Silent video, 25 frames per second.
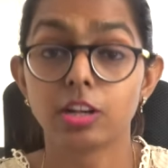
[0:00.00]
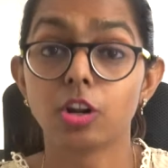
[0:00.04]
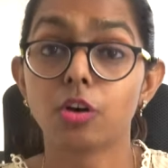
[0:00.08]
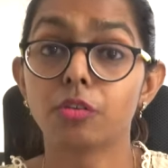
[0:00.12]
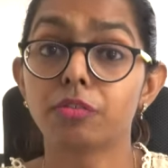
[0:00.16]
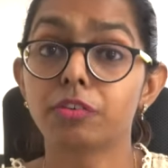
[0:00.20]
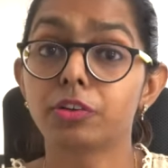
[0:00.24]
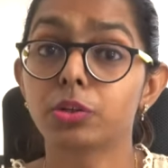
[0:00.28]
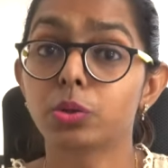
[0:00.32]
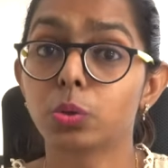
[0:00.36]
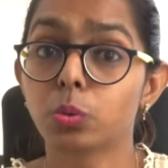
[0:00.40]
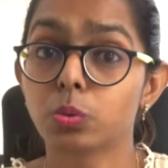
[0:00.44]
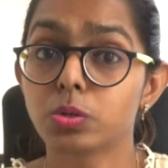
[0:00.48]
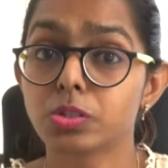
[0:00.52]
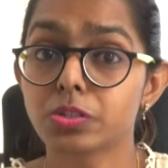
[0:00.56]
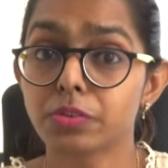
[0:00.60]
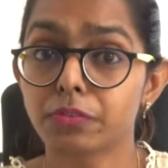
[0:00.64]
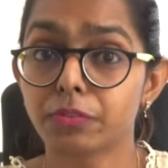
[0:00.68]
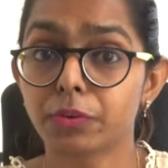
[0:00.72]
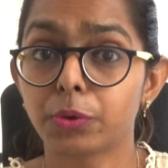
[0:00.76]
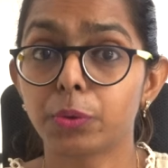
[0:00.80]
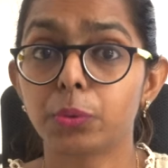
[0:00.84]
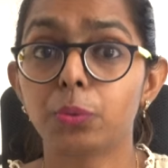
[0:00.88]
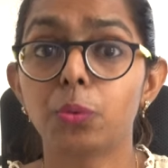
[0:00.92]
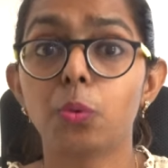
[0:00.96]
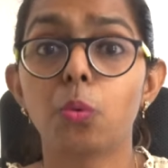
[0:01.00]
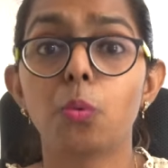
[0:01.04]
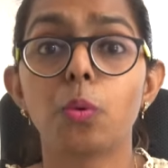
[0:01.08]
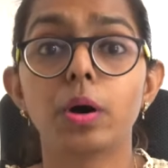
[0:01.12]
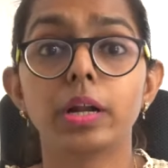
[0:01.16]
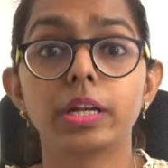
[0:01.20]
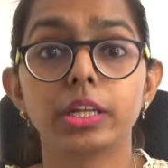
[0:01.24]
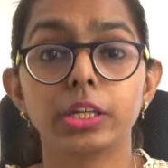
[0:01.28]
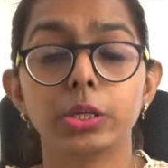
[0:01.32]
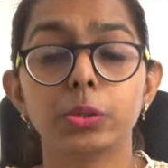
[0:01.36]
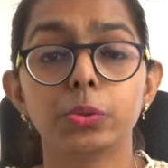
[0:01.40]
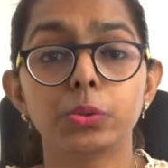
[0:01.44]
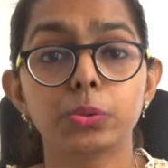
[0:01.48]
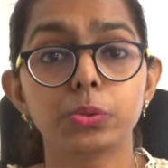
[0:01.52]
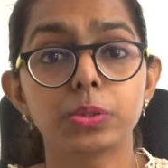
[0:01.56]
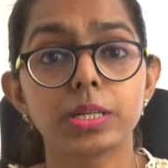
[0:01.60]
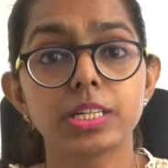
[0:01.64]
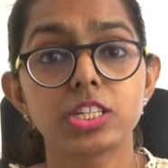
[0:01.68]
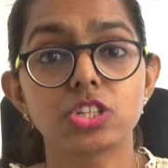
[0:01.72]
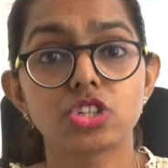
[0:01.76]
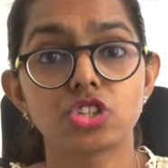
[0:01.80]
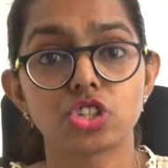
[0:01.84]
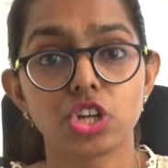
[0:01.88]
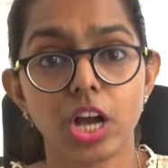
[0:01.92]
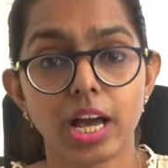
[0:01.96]
Now, for those of you who are new to
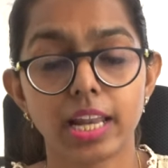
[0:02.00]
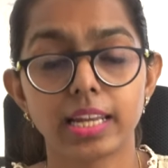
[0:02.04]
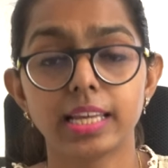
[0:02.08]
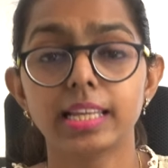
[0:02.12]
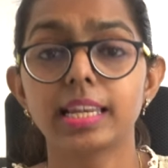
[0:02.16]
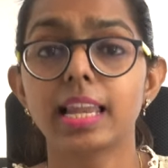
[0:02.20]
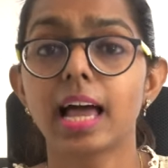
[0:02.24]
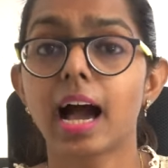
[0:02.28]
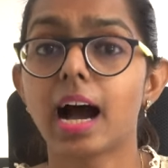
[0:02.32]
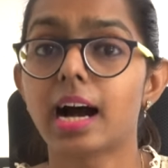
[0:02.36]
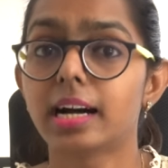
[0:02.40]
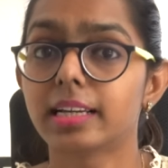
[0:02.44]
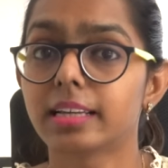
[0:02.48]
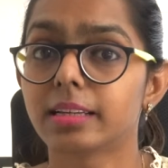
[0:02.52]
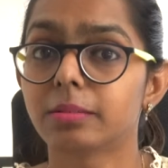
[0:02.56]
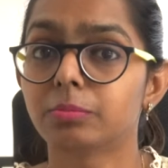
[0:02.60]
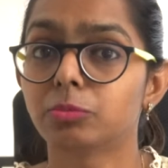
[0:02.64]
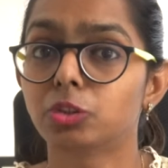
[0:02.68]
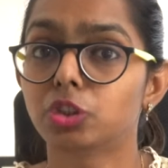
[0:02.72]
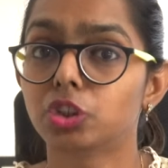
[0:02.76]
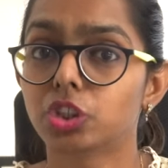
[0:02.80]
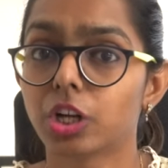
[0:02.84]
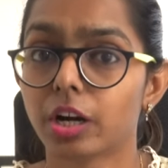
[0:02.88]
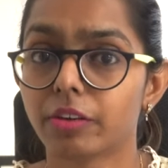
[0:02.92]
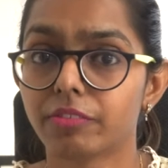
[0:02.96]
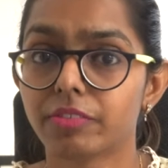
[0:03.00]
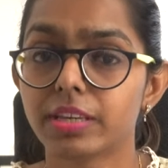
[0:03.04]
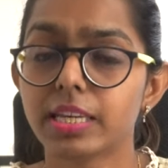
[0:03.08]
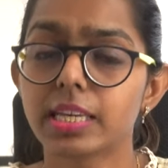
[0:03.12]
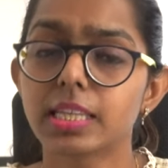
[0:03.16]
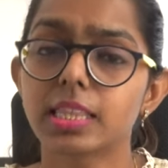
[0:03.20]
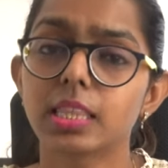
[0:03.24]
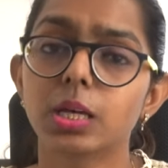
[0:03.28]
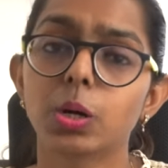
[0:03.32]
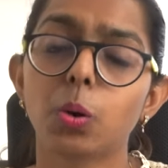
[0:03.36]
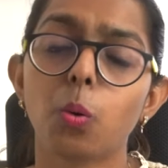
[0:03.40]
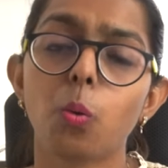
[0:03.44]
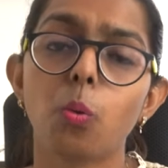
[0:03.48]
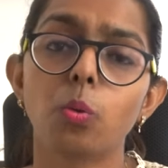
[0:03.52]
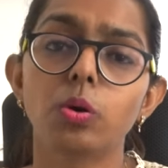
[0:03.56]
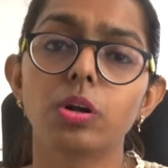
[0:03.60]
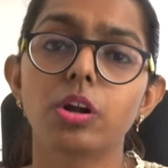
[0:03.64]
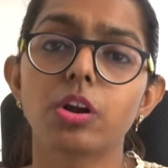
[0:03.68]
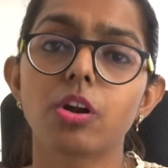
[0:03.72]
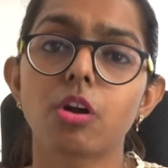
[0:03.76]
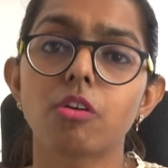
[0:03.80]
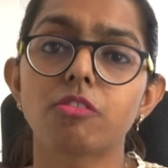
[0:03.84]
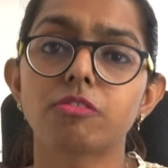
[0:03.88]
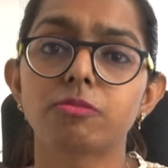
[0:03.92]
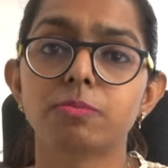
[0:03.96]
this channel, I am Chhavi, the
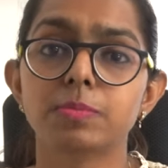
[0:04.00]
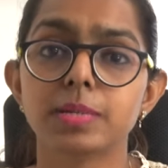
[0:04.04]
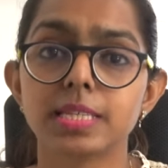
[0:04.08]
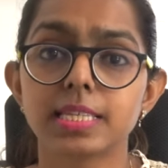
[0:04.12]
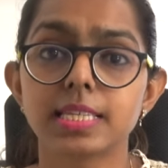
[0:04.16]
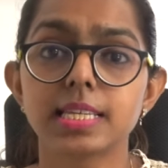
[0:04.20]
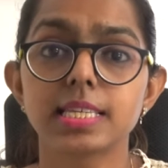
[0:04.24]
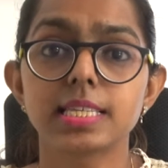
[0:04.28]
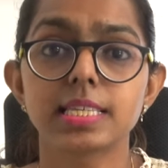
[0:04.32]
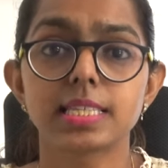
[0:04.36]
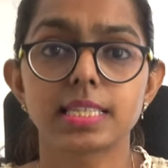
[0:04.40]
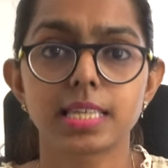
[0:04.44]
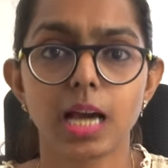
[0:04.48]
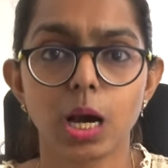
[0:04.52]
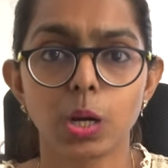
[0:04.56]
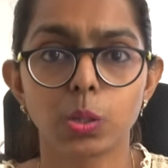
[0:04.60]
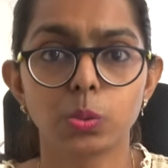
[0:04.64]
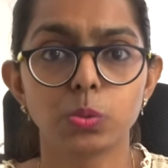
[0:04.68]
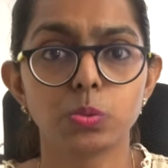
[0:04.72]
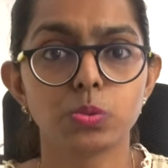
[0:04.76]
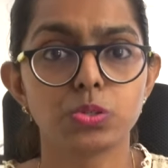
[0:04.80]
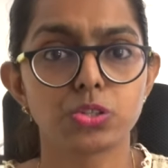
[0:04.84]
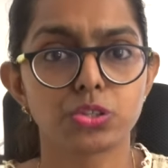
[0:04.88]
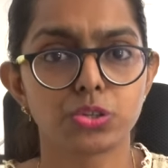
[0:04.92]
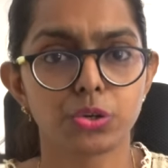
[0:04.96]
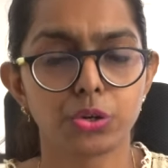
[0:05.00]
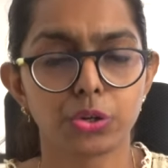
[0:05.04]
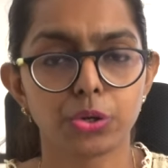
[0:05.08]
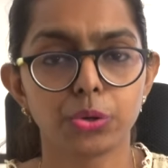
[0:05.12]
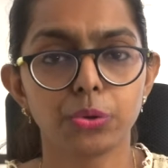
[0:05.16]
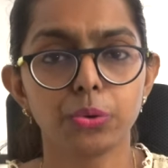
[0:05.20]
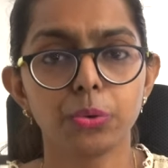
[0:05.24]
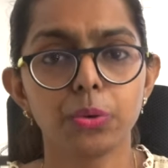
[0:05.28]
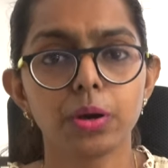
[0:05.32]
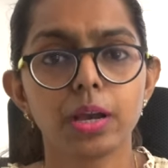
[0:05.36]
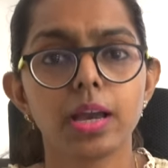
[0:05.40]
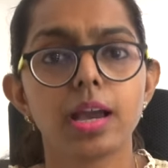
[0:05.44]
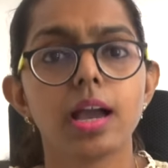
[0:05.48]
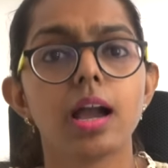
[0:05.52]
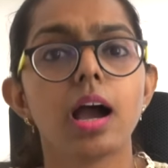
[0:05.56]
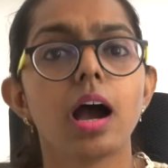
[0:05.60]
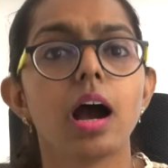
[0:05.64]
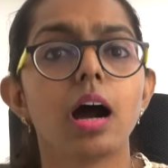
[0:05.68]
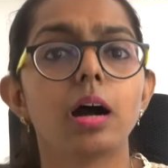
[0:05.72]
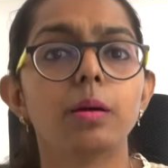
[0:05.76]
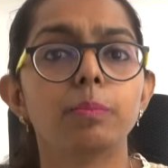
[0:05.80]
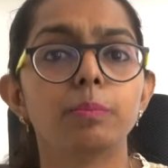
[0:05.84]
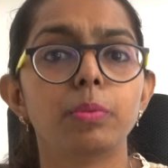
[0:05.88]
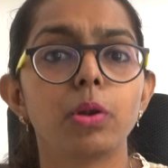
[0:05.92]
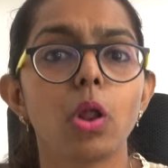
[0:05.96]
owner of Mrs. Daaku Studio,
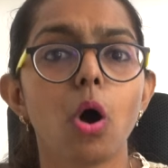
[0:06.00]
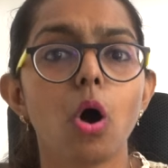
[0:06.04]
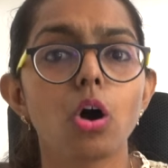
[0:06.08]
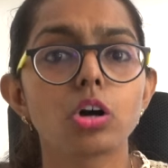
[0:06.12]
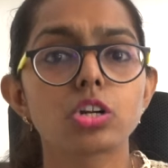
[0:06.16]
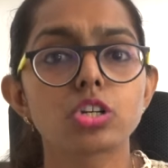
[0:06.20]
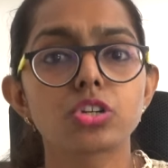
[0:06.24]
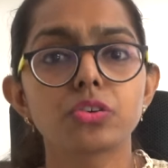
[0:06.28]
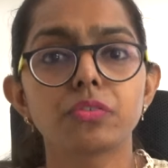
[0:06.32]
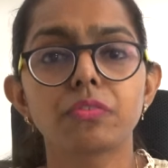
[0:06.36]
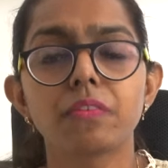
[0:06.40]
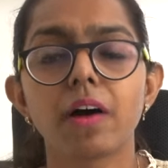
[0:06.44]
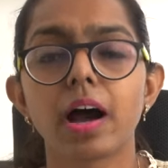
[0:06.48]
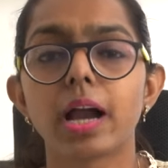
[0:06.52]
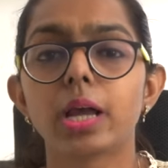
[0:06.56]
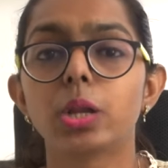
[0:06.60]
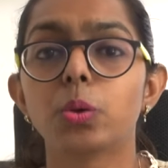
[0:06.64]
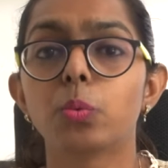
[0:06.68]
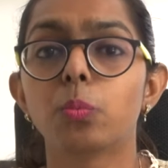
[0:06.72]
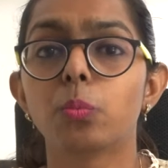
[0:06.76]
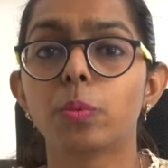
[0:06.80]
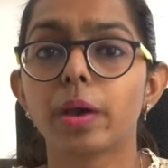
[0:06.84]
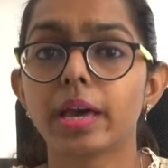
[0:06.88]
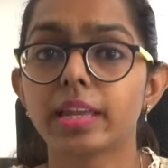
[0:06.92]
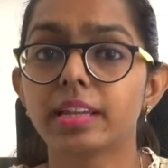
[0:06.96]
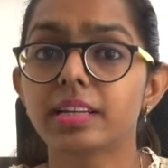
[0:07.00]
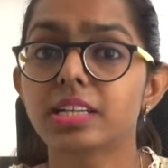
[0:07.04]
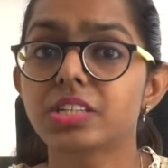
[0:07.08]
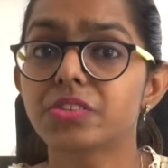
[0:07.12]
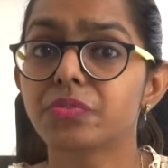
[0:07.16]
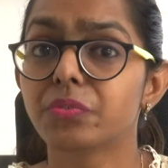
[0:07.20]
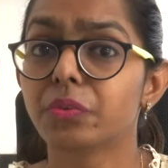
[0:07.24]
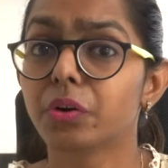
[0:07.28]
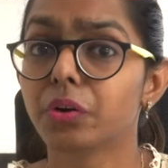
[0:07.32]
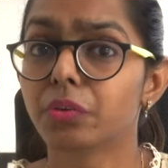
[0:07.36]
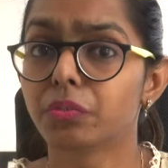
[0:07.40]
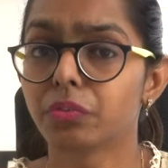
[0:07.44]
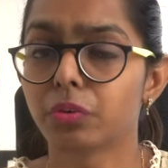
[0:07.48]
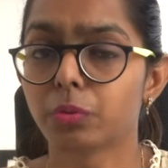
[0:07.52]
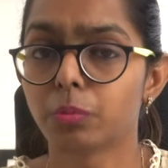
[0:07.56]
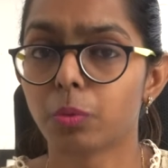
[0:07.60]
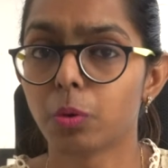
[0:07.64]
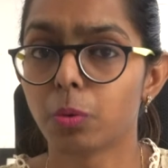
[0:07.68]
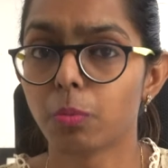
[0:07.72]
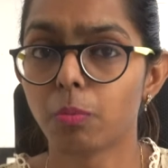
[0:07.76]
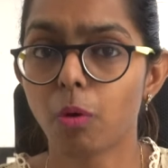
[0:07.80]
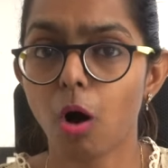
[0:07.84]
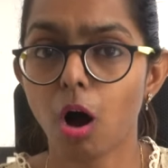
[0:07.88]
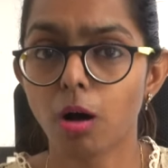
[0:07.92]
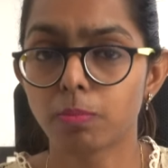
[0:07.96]
a blog to find various work from
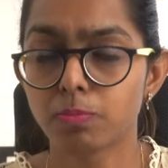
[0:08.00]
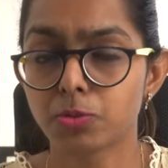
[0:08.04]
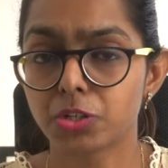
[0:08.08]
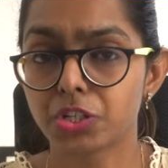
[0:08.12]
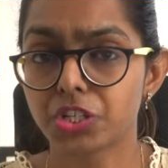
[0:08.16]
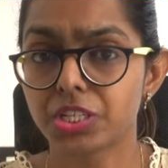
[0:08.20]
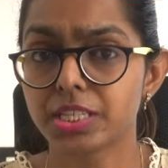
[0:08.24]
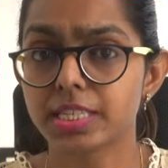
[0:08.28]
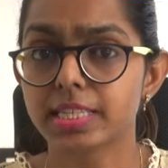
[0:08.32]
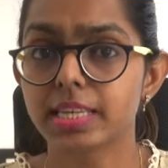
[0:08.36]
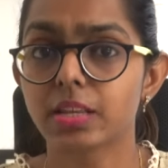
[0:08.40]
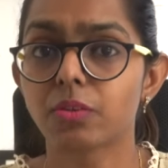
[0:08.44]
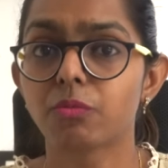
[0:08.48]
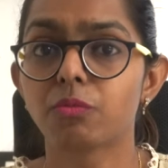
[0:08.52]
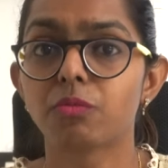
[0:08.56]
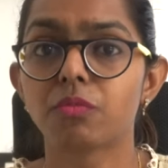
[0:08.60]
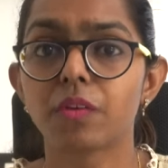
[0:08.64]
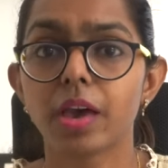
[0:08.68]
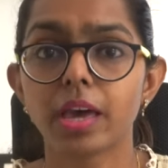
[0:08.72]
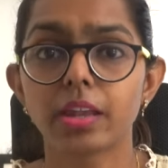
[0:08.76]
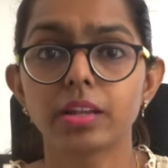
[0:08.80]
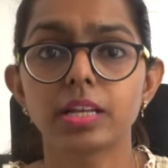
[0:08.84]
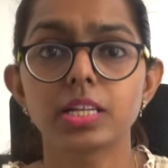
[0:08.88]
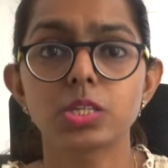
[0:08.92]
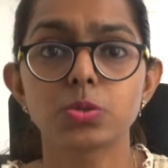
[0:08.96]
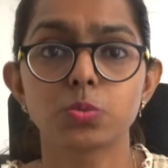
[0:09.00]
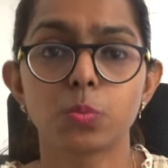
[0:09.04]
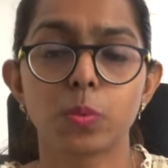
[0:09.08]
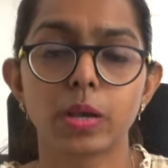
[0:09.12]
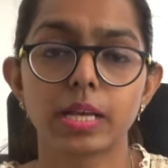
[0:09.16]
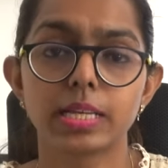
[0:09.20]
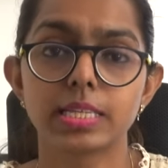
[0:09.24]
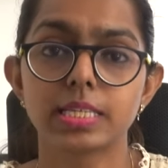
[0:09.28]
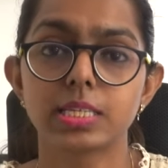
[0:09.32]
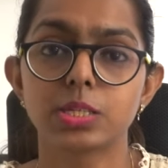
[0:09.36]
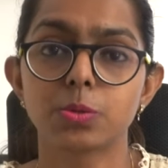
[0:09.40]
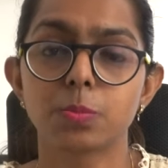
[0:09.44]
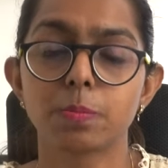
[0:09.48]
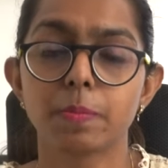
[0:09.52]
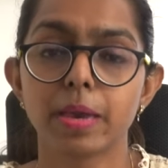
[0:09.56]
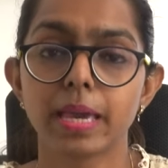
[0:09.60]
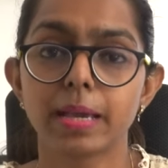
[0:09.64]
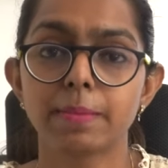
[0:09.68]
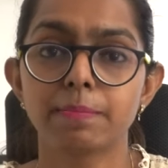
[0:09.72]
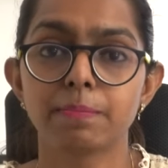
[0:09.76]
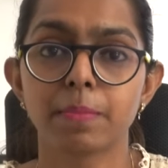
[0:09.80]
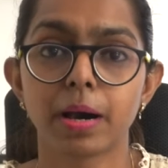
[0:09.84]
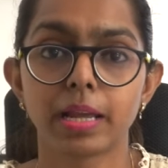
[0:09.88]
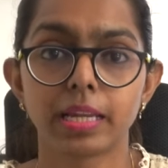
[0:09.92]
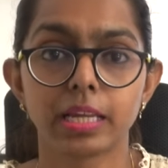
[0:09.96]
home options and various ways to
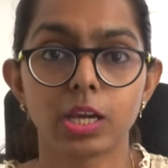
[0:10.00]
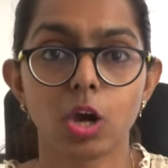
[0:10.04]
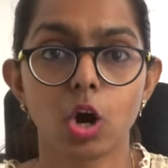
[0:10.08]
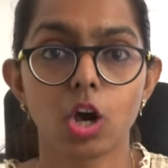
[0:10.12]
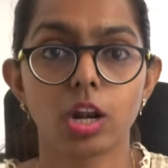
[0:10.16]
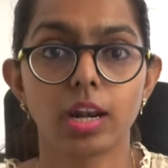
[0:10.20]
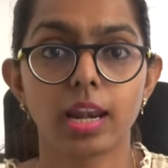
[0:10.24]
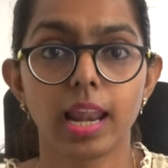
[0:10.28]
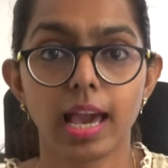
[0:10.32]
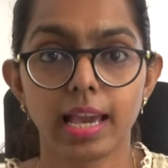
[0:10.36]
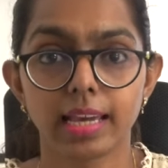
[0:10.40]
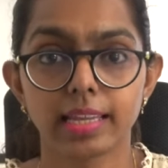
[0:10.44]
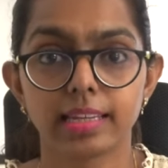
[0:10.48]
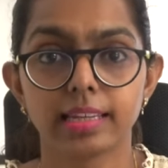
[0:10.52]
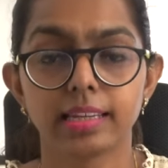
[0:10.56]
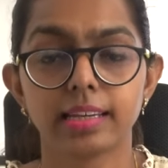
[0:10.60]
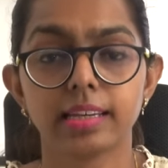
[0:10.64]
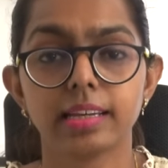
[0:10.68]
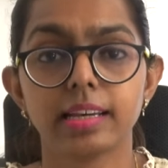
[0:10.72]
make money online.